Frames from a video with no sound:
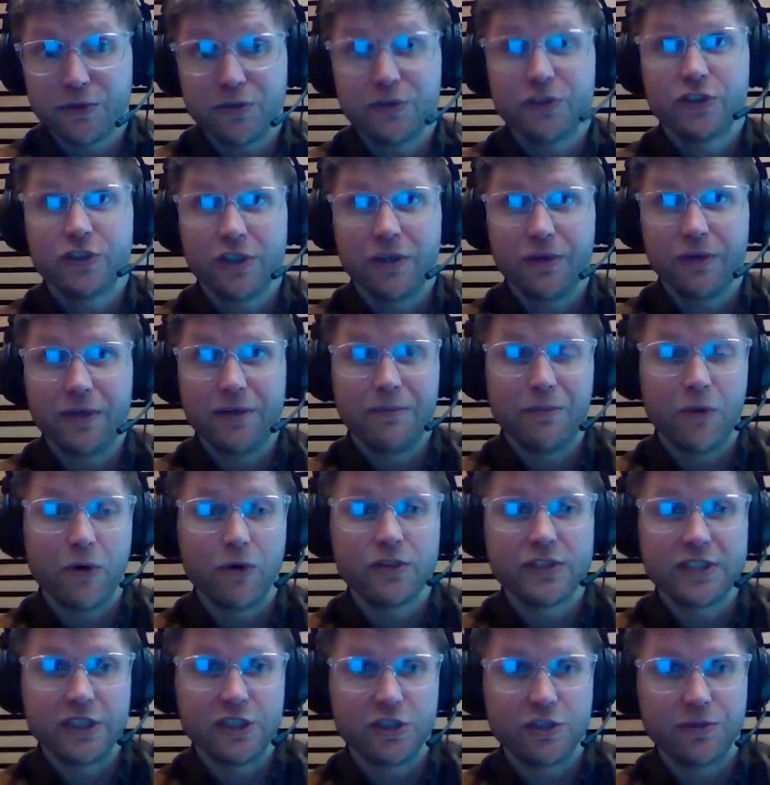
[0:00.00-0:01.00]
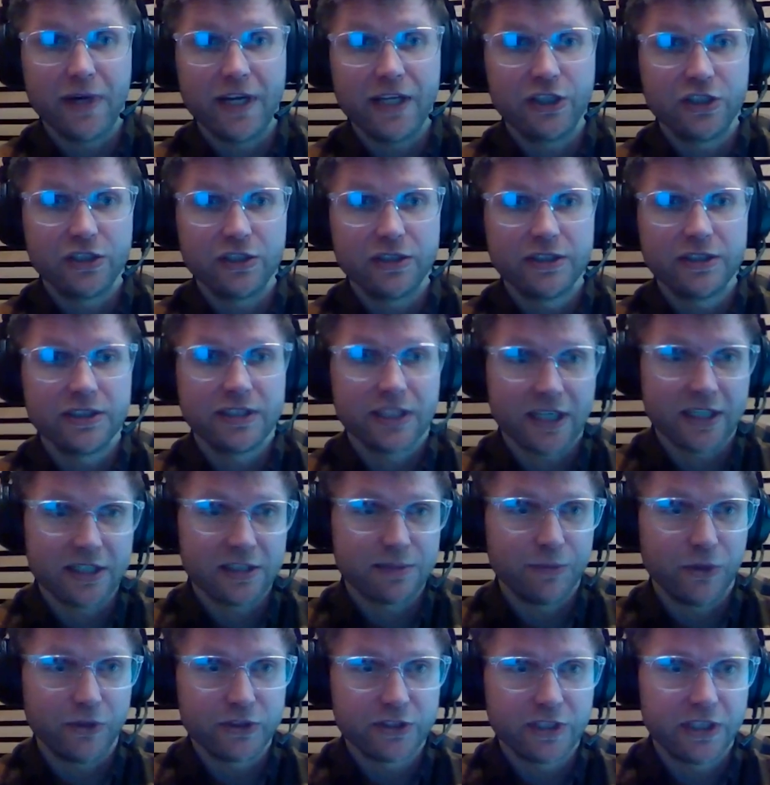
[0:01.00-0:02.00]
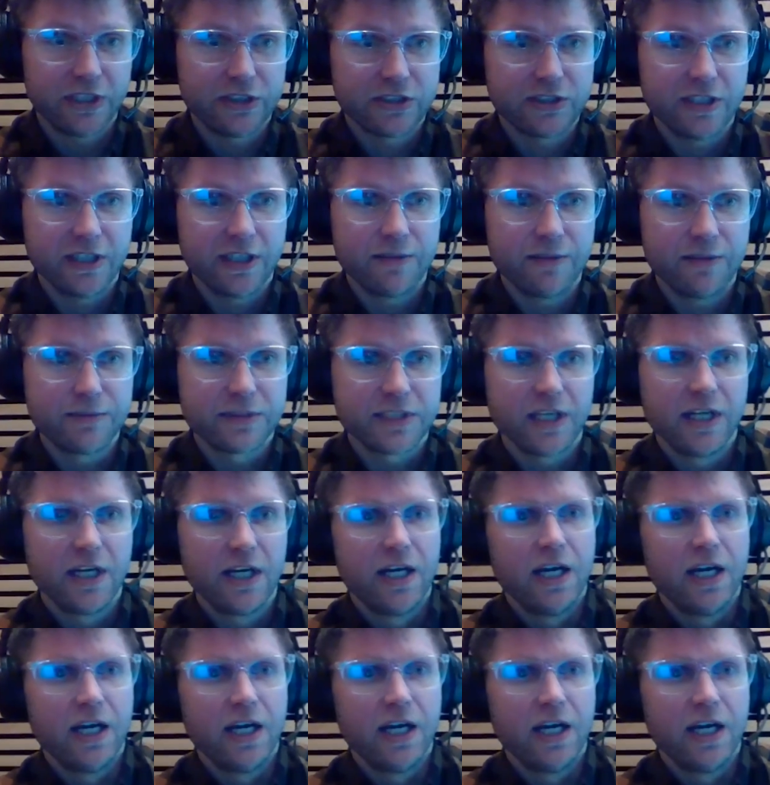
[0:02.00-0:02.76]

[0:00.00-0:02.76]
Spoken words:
showing more situations against more search terms,